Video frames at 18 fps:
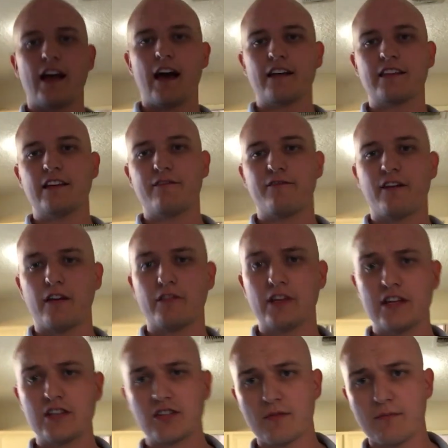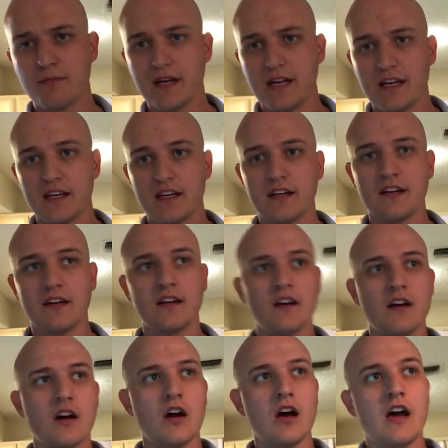had the foundation bid.
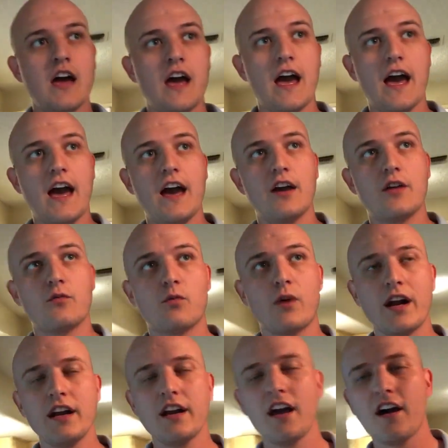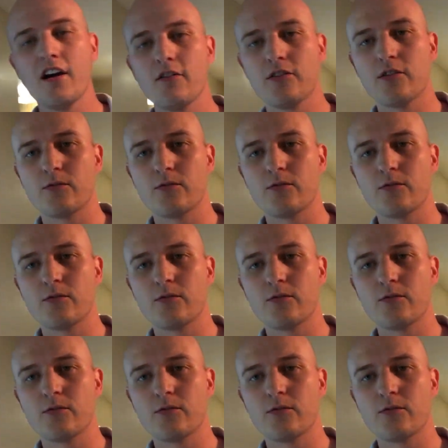And right now,